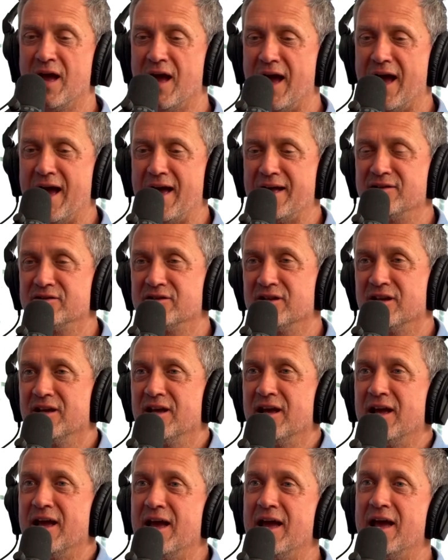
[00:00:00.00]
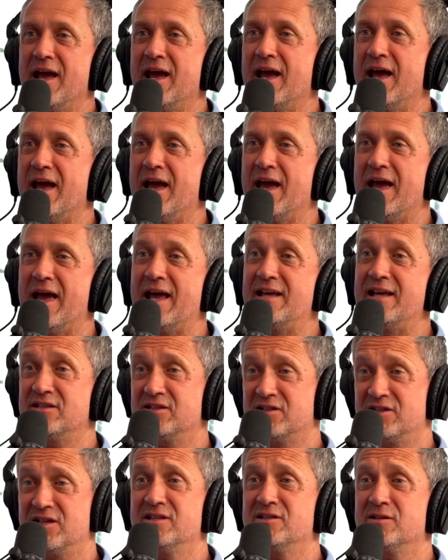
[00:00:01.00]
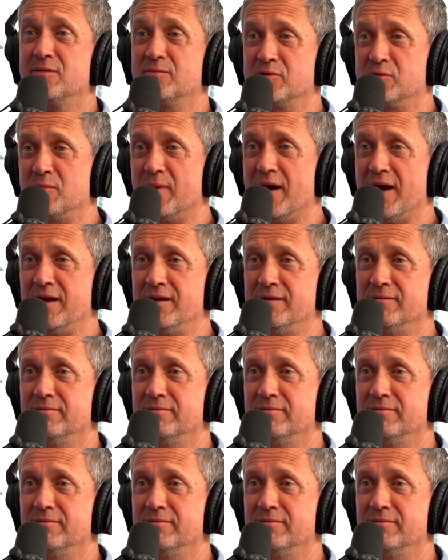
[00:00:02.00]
and he's a systems man.